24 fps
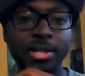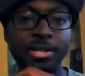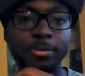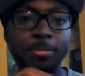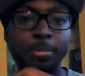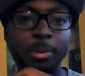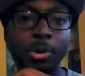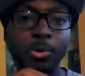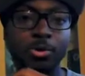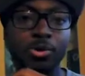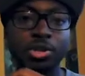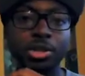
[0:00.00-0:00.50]

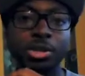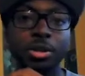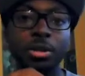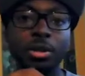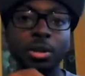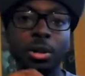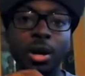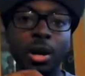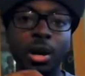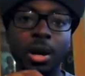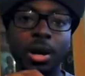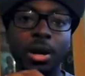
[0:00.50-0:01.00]
Exposure.
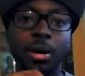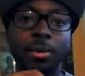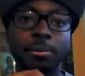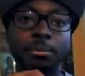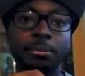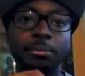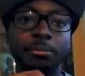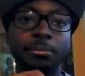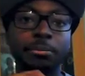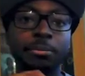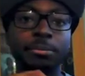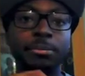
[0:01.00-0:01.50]

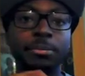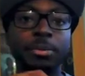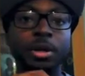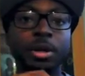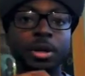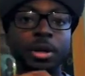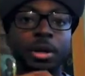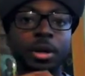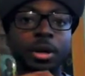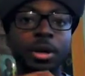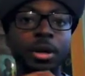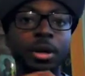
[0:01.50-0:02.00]

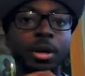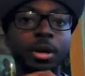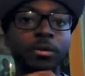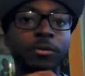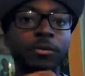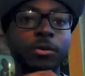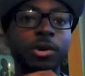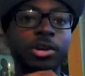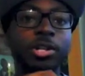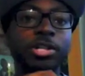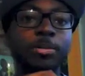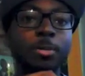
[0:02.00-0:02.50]

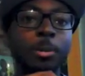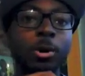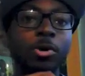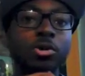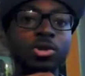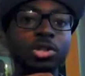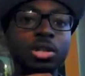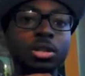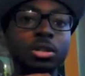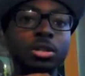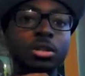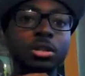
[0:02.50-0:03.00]
For
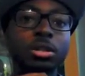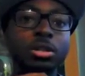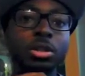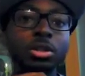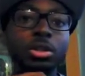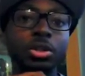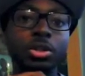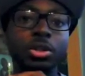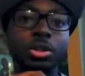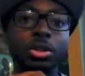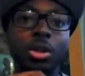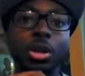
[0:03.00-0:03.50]
exposure,
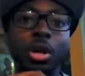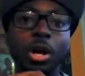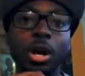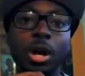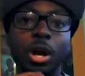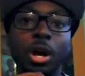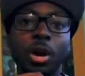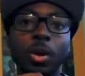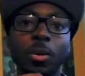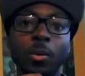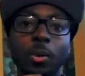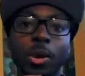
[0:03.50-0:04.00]

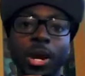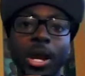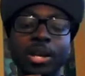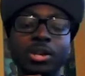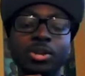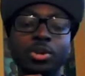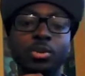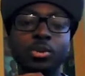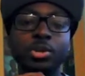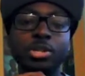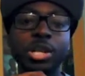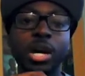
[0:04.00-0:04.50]
what I
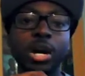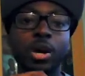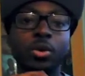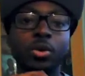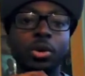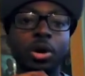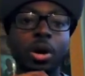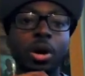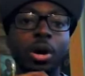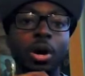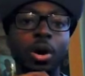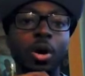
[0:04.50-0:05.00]
do is I go
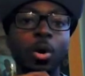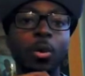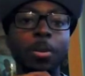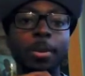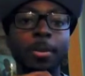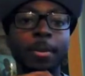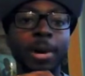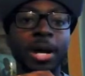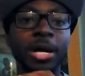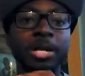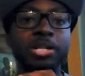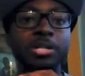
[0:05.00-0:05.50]
to
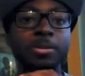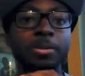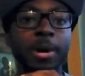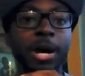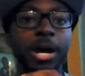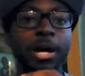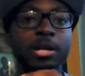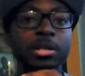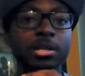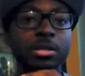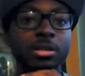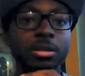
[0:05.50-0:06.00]
open mic
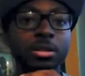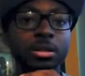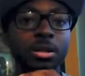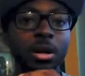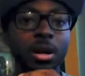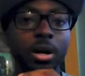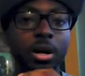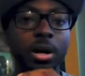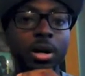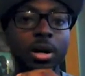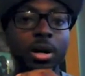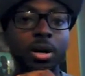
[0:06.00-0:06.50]
spots.
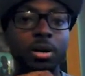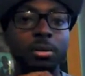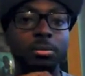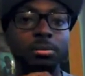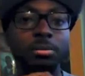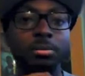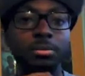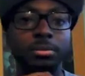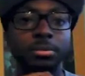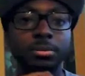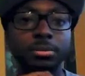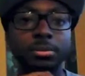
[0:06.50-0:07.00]
I
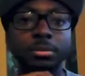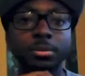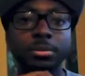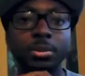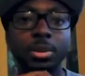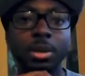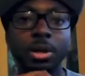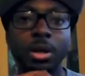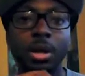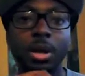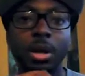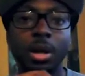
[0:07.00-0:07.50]

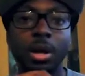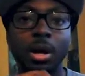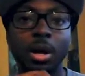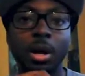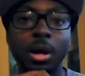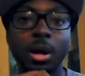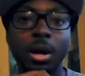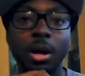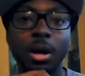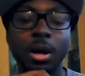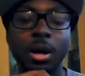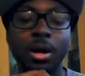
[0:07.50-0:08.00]

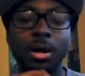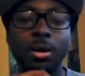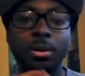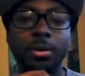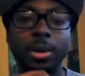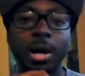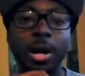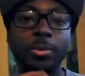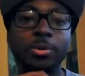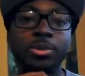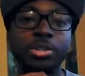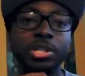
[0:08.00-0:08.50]

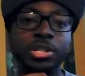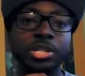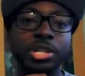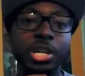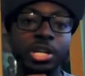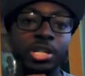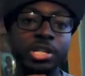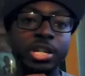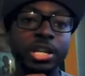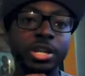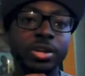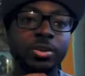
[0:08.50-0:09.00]
would
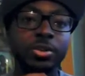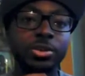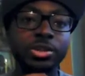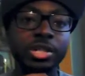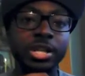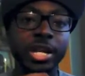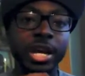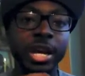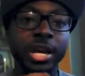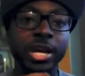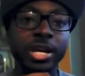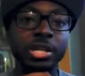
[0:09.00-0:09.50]
suggest getting on
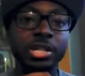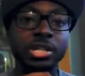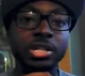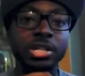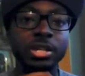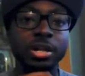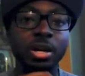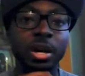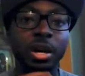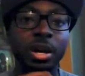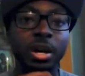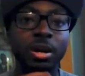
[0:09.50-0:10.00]

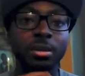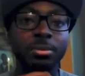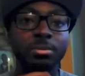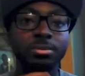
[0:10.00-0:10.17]
stage